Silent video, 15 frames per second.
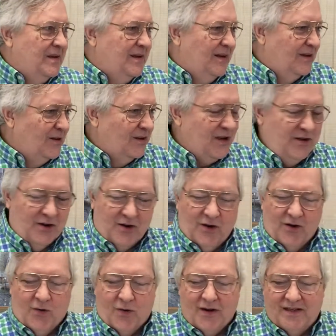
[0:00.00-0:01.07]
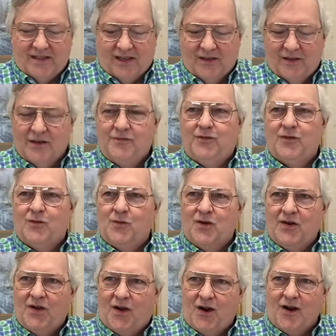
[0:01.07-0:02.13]
you know, look in your concordance and look for the
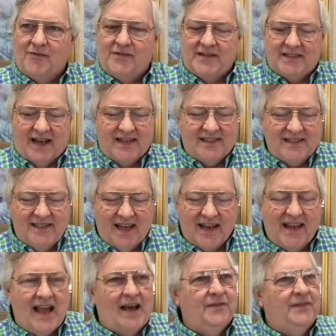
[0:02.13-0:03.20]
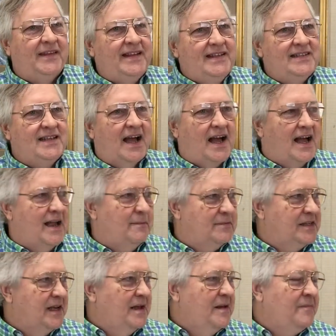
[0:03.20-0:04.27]
word harvest and study out these times